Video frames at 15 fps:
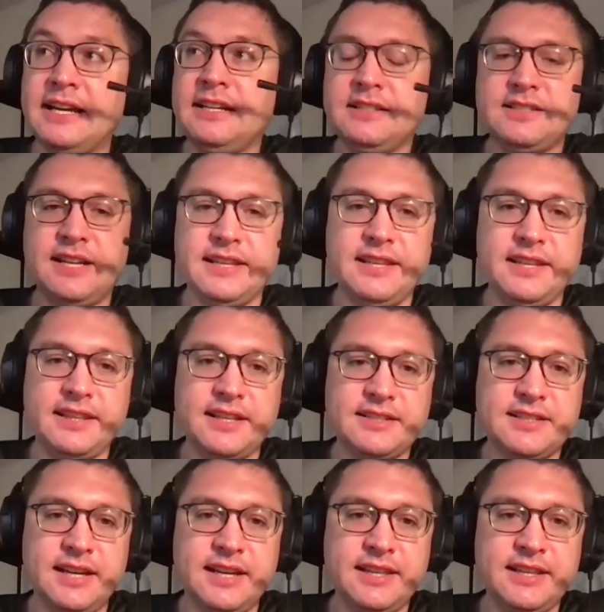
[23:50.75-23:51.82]
it is. I think
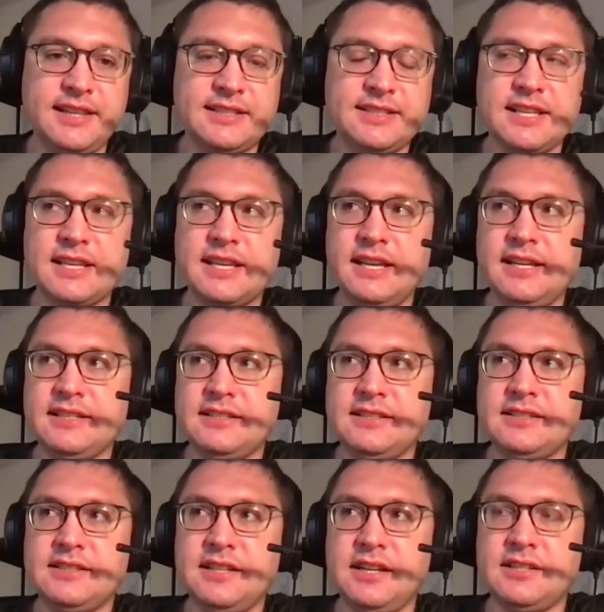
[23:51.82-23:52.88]
that's I think that's the key is
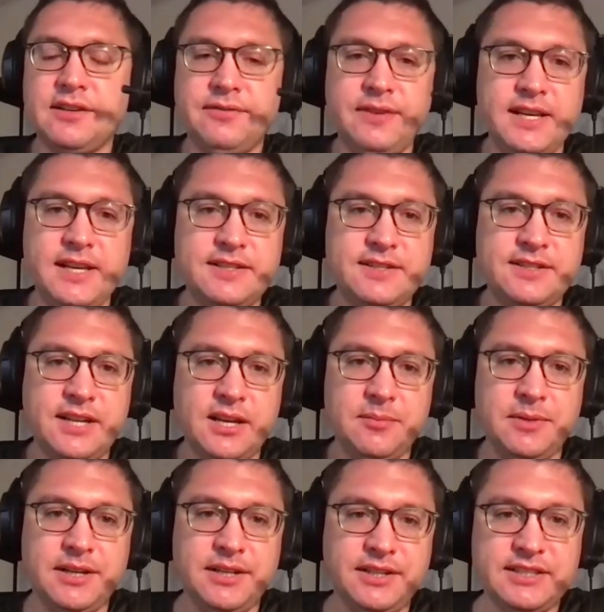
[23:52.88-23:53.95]
it's it's a faith
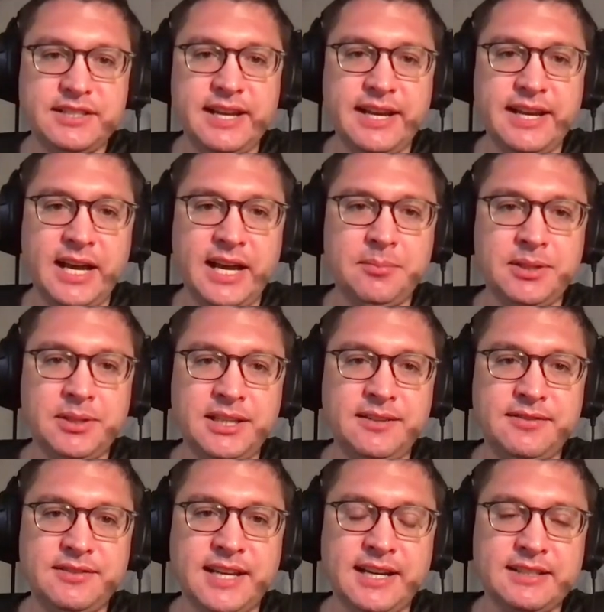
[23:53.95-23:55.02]
statement. You're saying, I
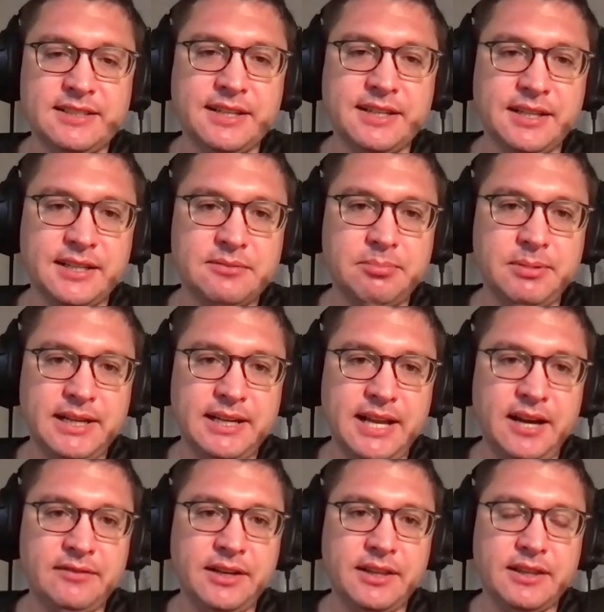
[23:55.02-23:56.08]
believe science can explain
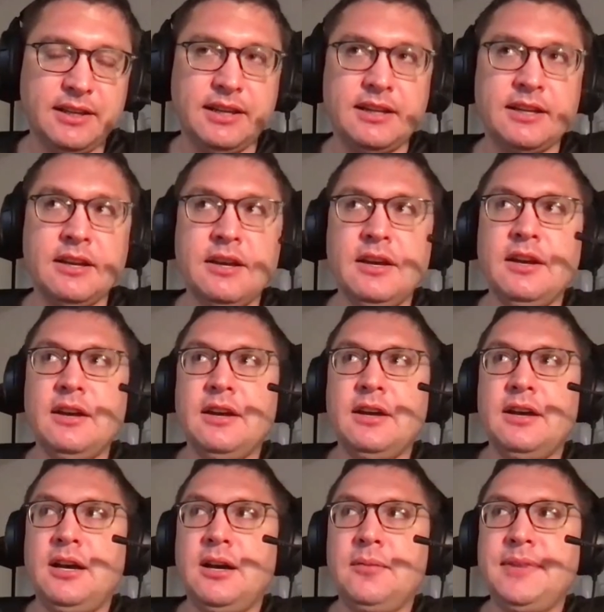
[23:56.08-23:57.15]
everything.
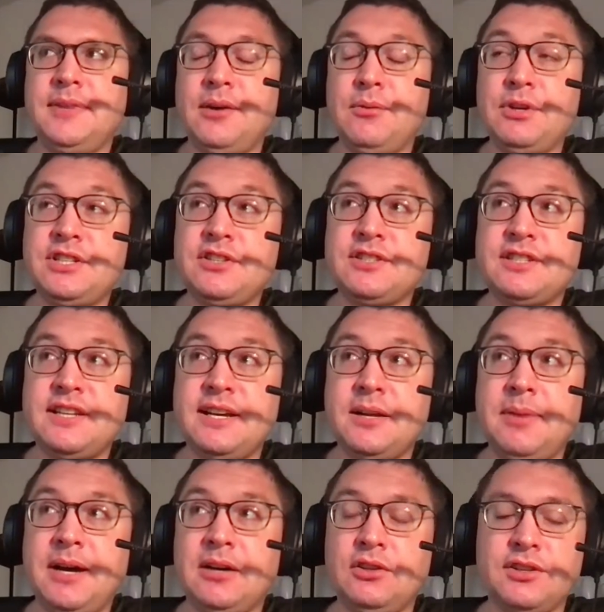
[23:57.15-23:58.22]
Um, now, what you said
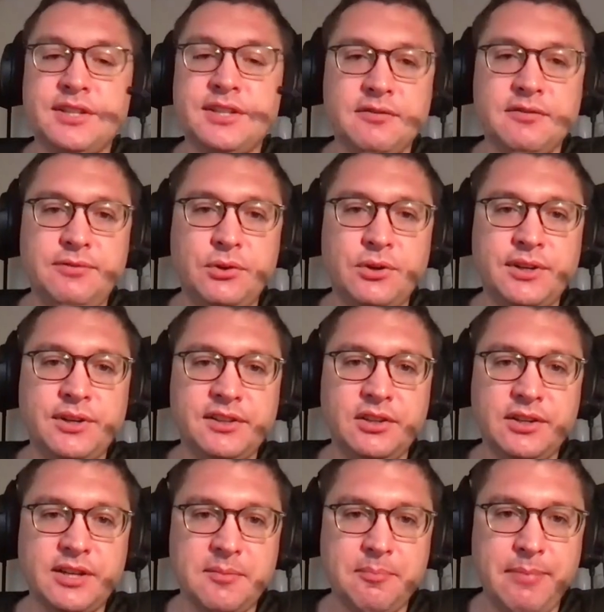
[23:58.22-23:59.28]
about looking forward and
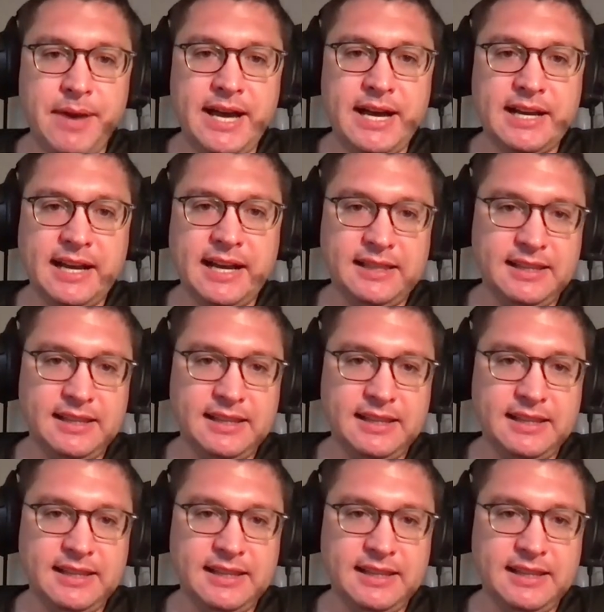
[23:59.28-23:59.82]
looking back, I